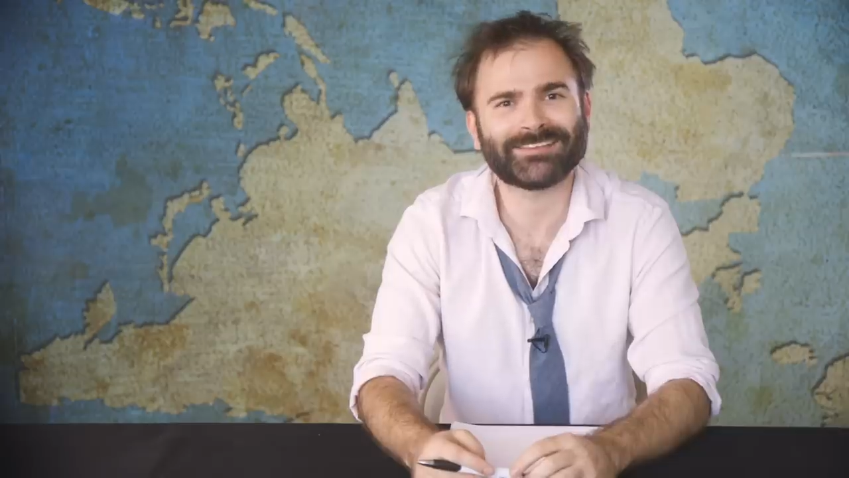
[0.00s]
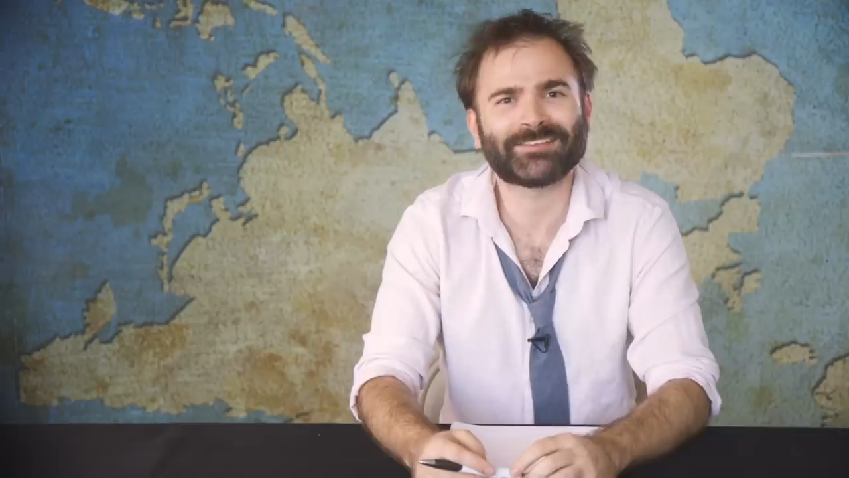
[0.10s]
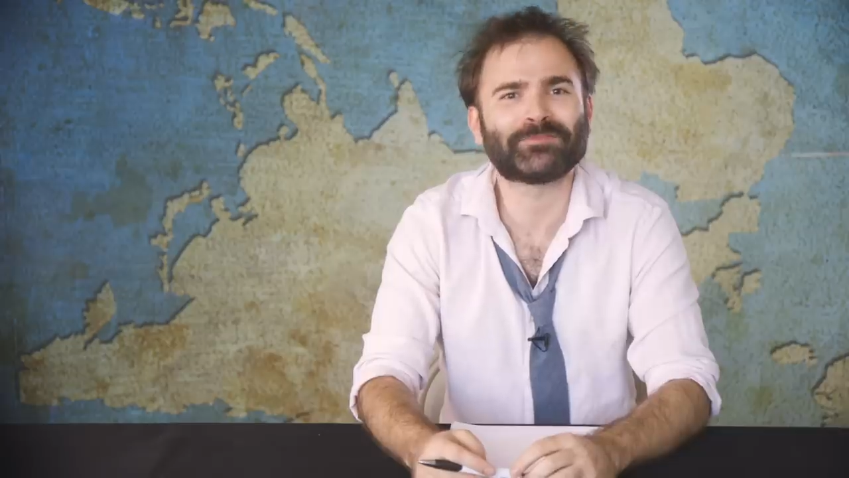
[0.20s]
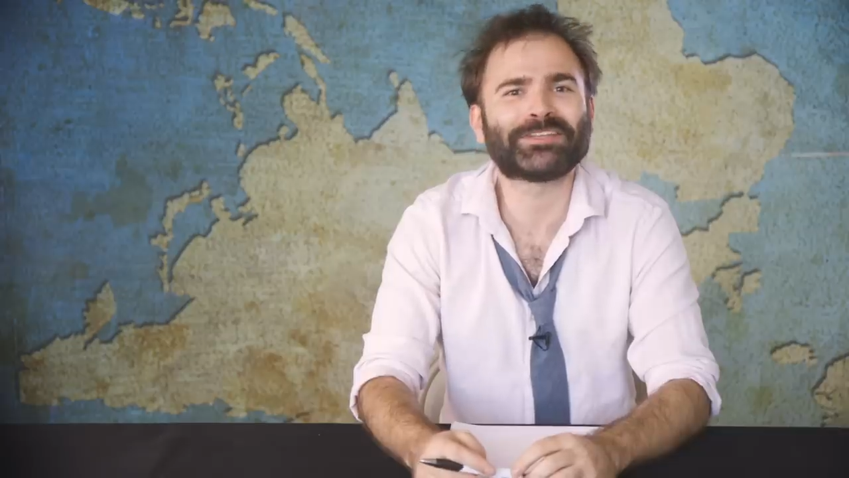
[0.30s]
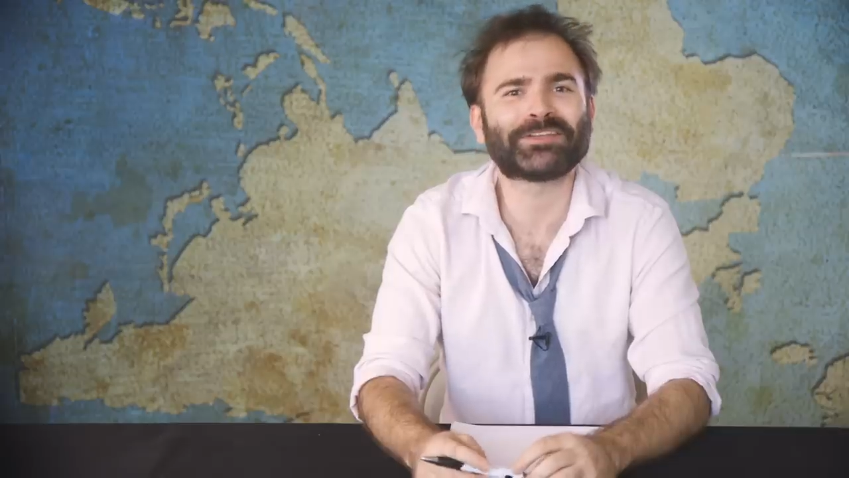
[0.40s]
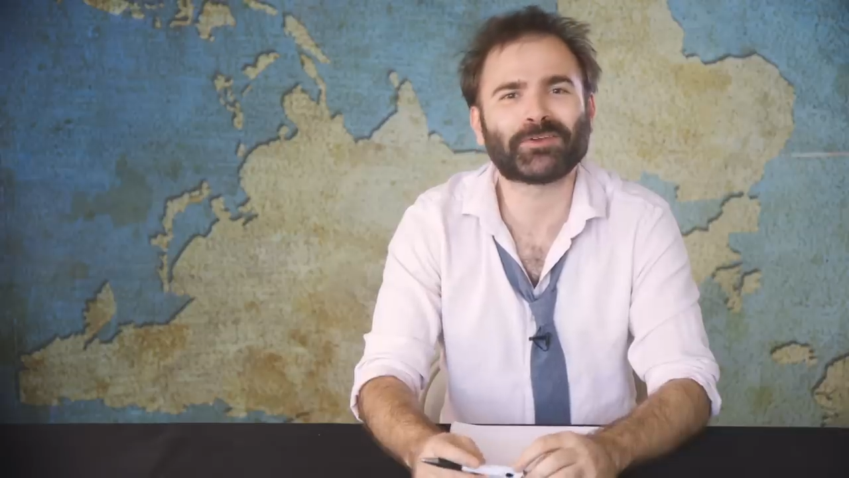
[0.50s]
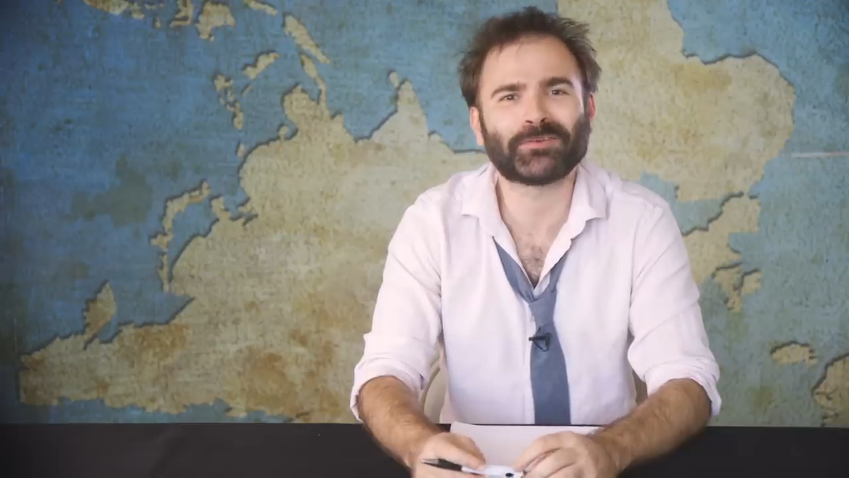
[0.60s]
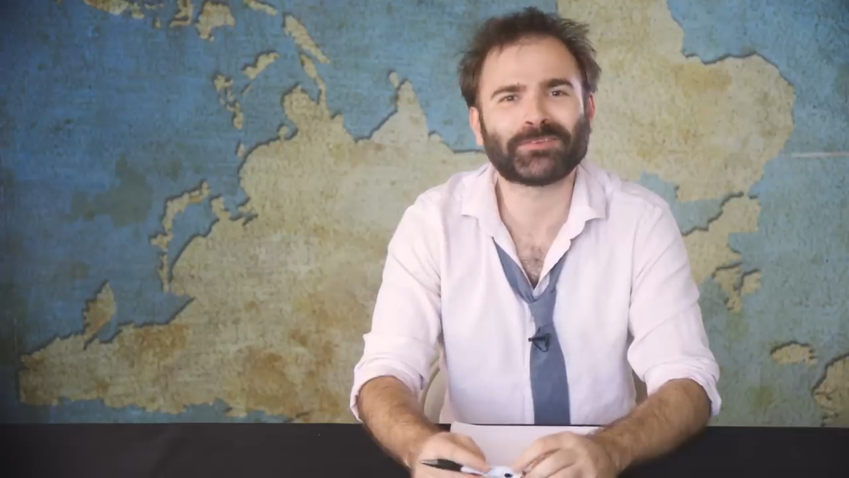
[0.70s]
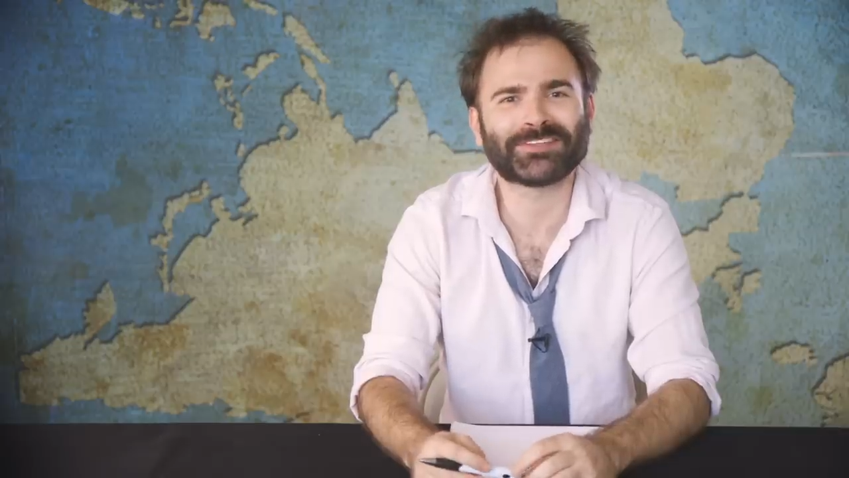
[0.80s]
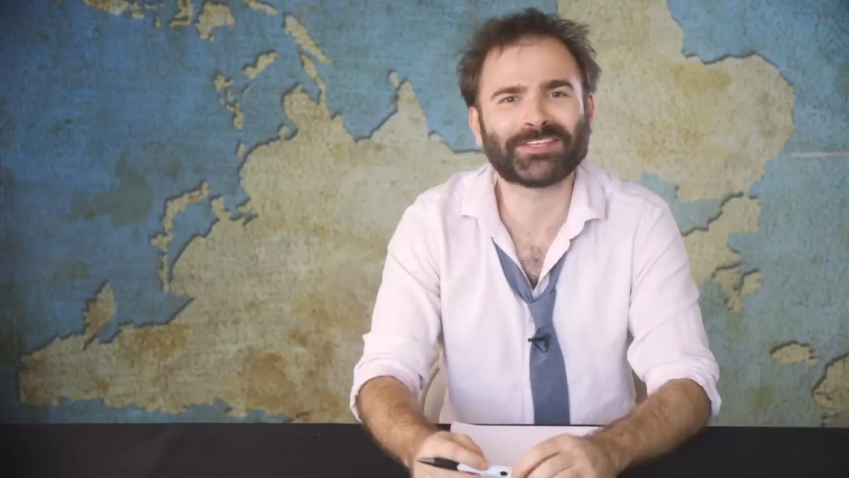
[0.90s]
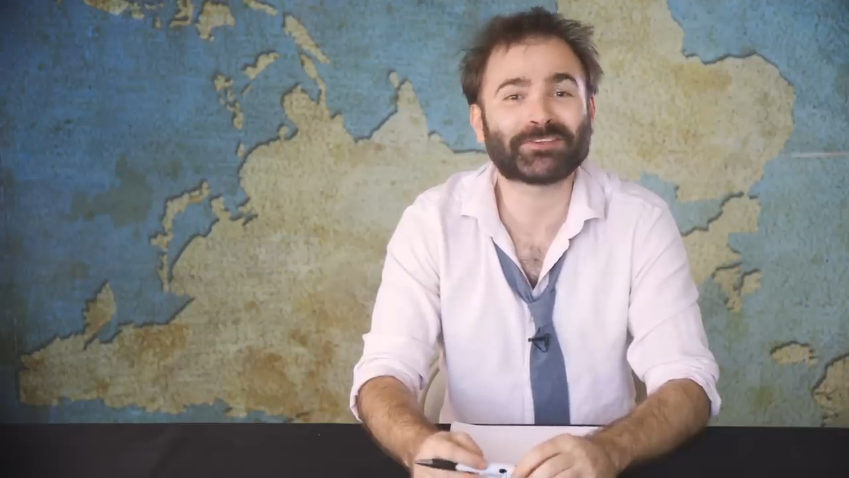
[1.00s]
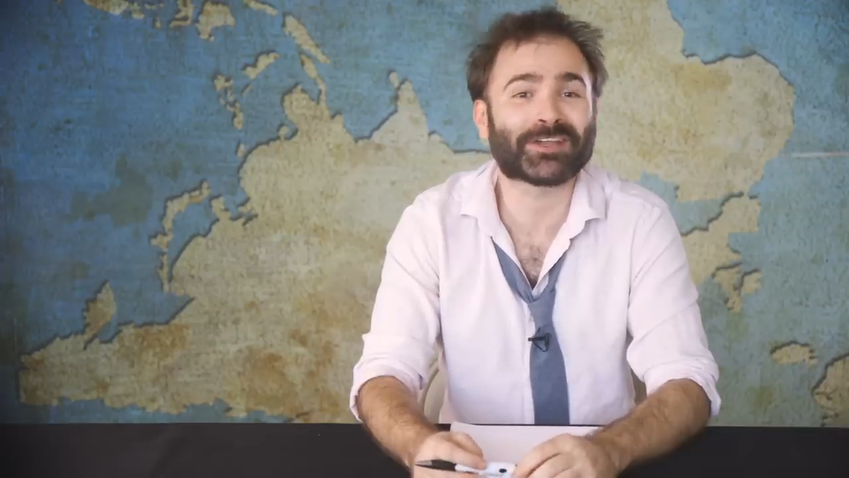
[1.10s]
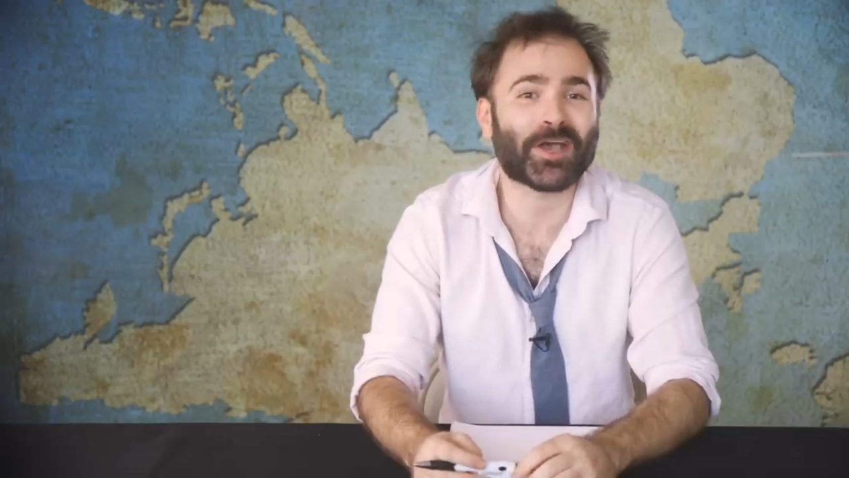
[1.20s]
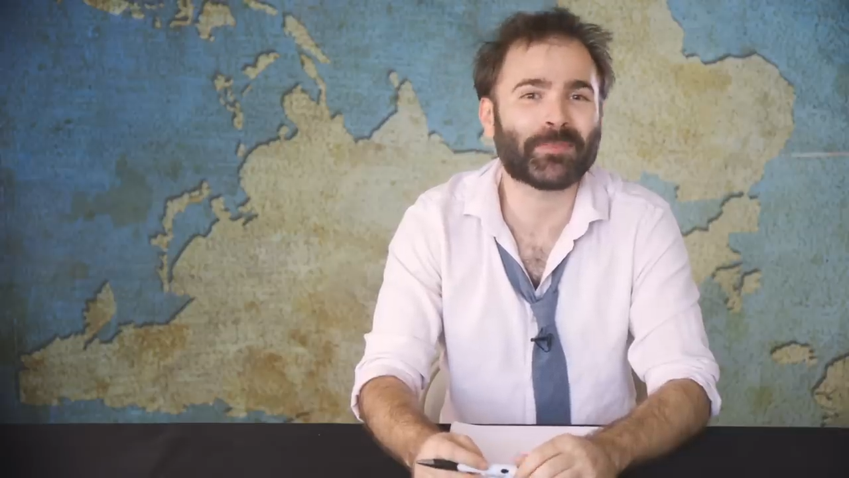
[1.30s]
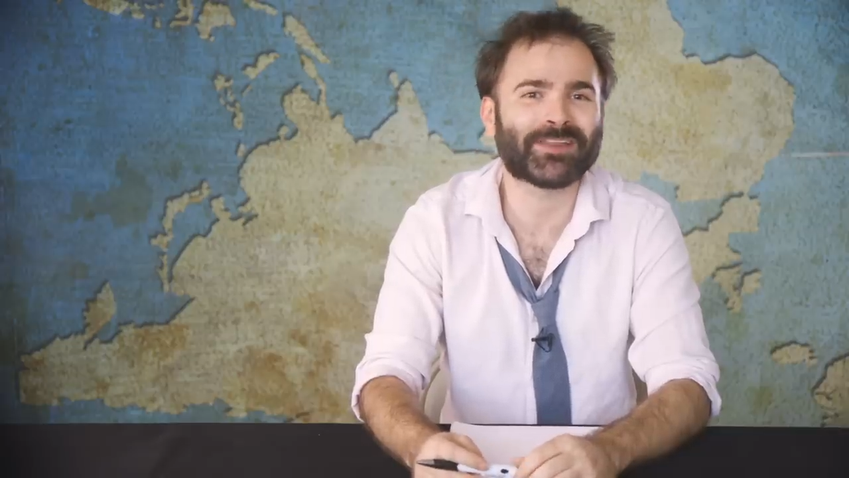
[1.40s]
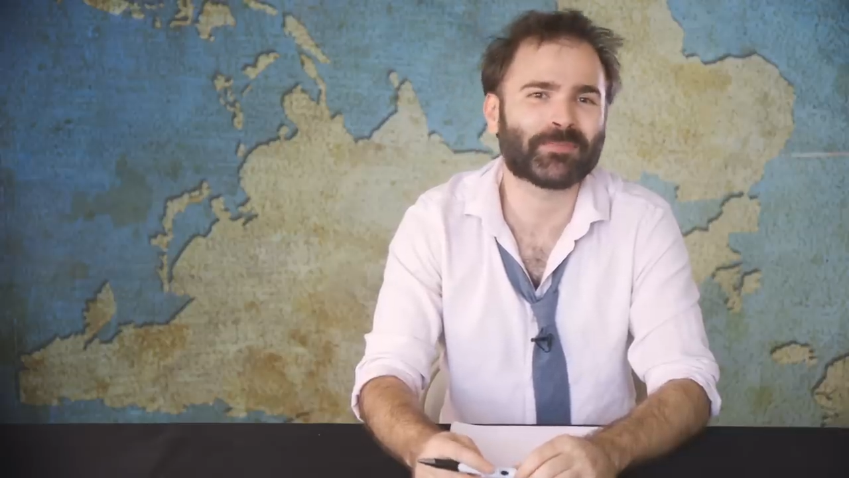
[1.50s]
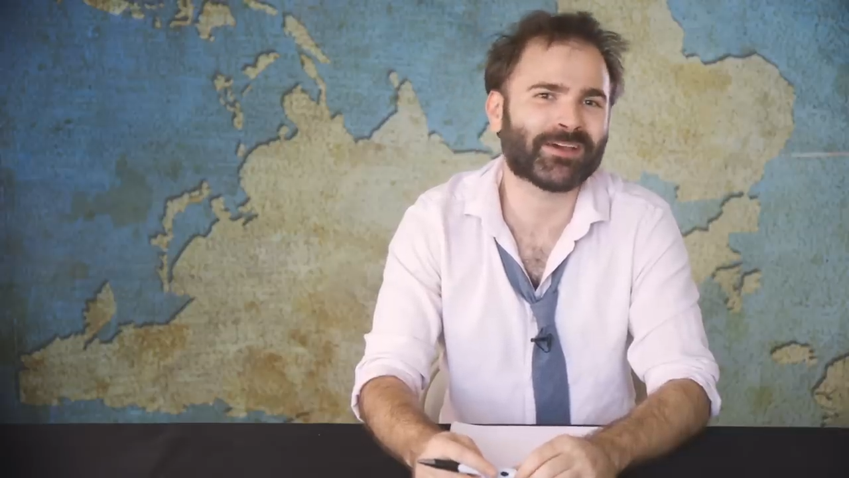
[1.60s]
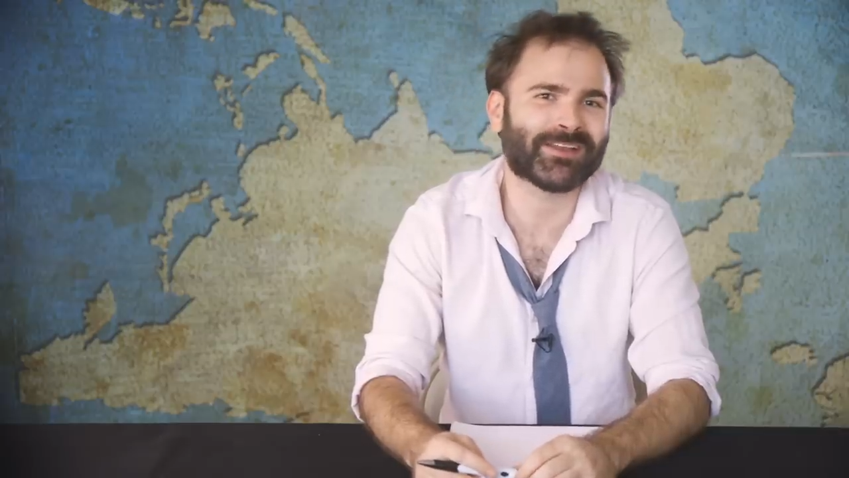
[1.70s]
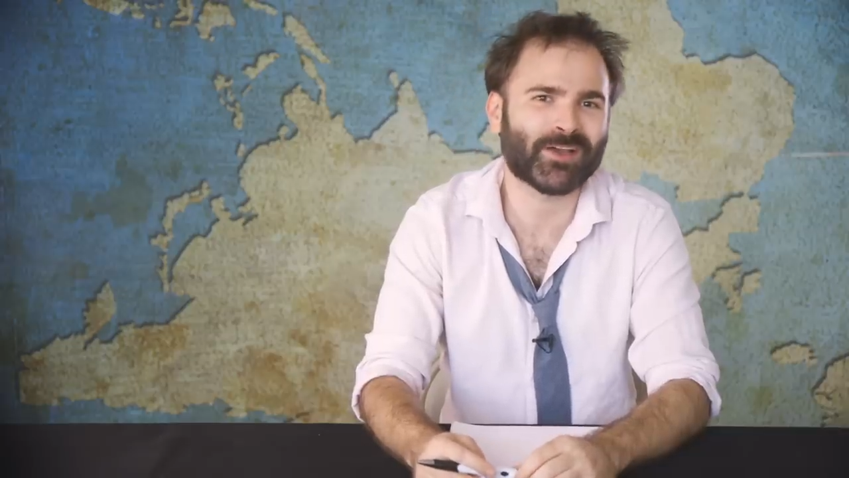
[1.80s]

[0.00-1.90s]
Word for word: the video and leave a comment about